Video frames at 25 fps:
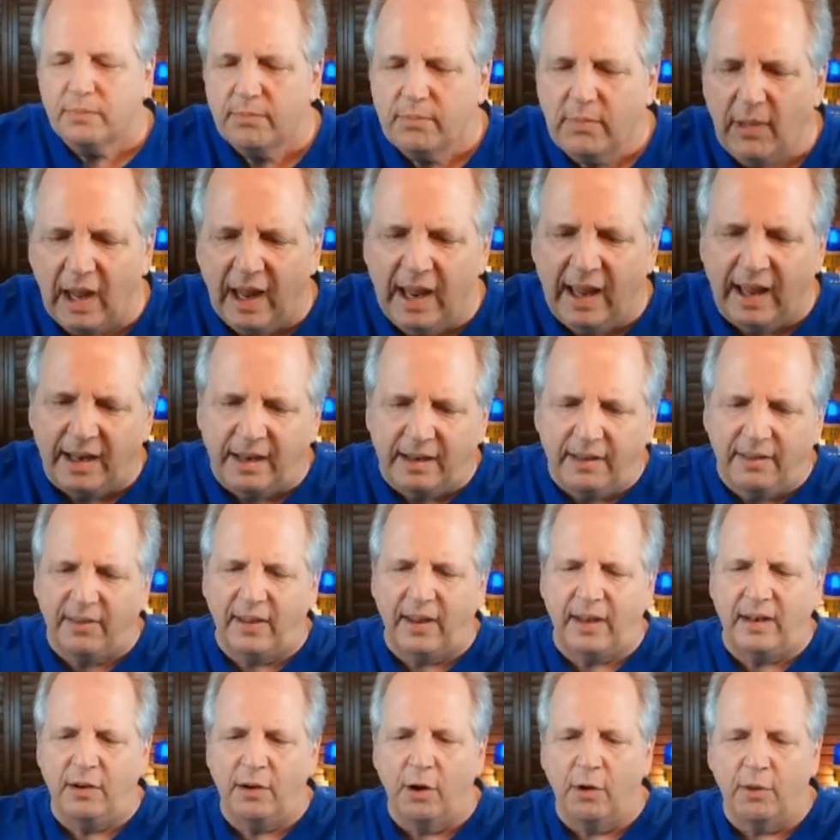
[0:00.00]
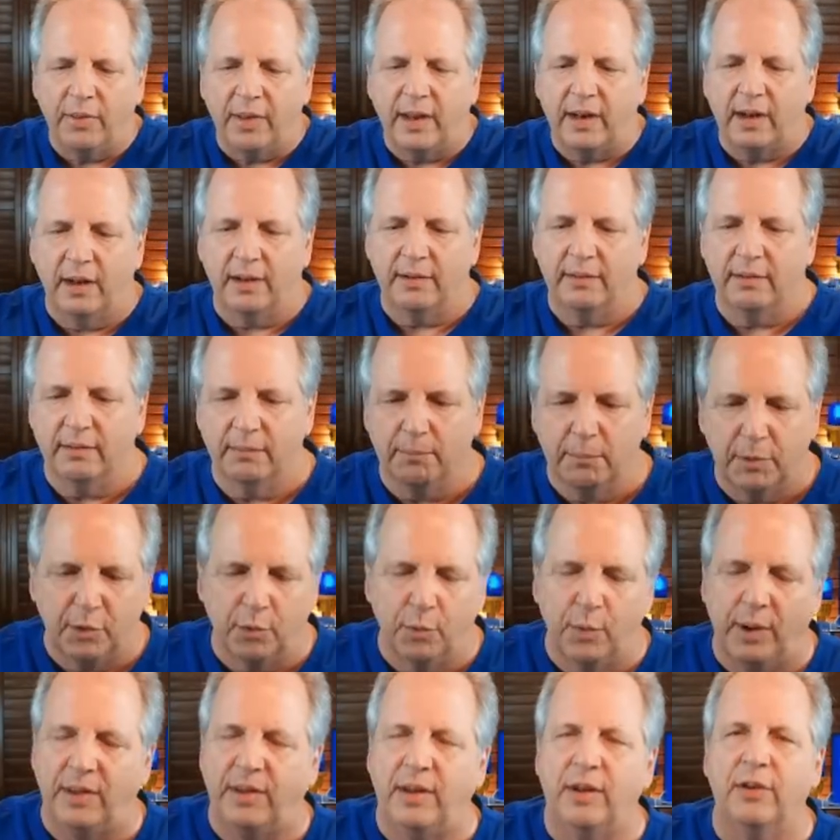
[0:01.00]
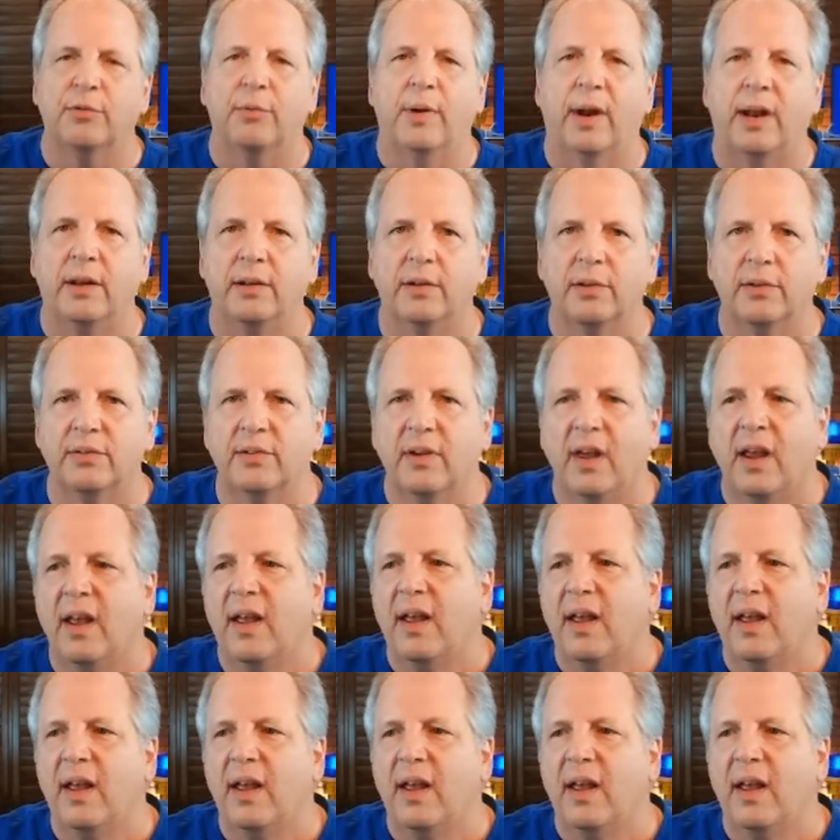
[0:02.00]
And they know that on between these radials,